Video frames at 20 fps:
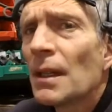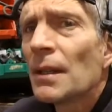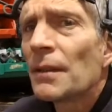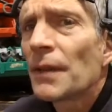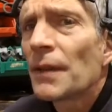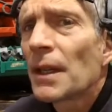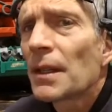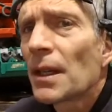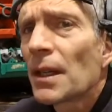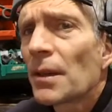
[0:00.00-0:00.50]

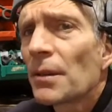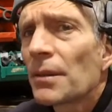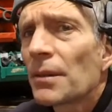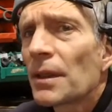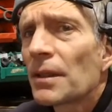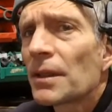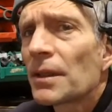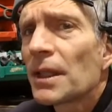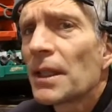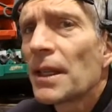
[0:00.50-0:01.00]
found out
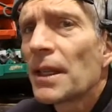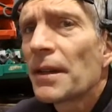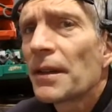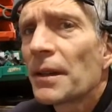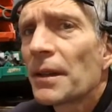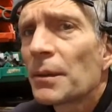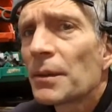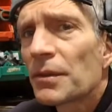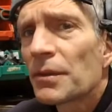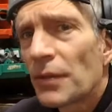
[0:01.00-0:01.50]
that the
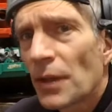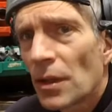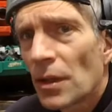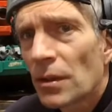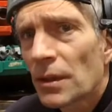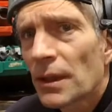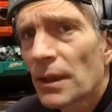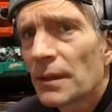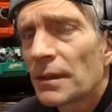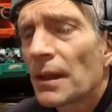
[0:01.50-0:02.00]
gearing was
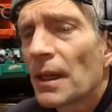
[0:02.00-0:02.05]
wrong.